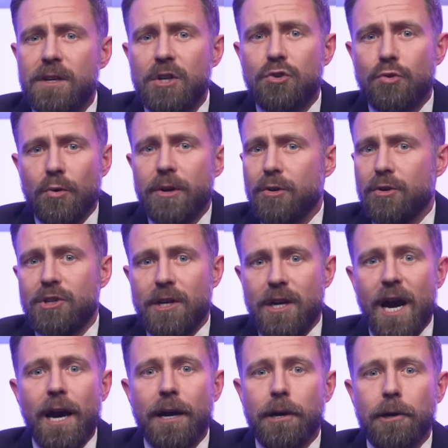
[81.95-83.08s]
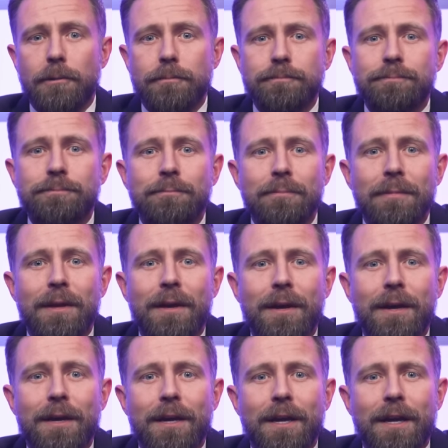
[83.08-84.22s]
Detroit, or Chicago.
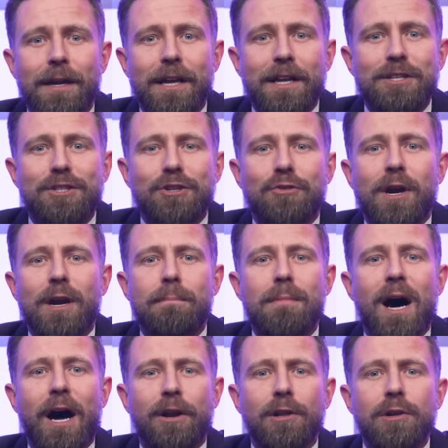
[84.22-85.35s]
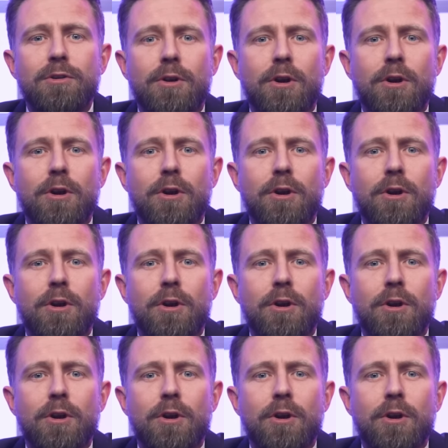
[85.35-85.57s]
An Instagram model who